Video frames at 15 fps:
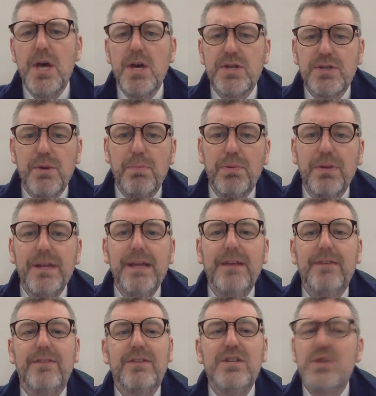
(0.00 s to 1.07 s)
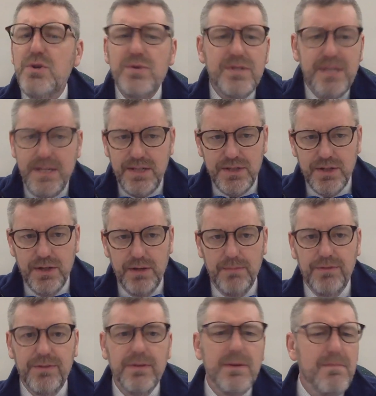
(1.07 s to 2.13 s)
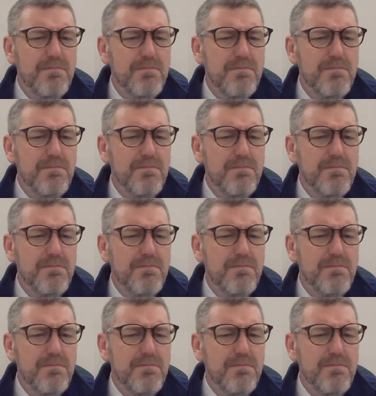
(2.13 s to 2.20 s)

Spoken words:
So please, use these terms.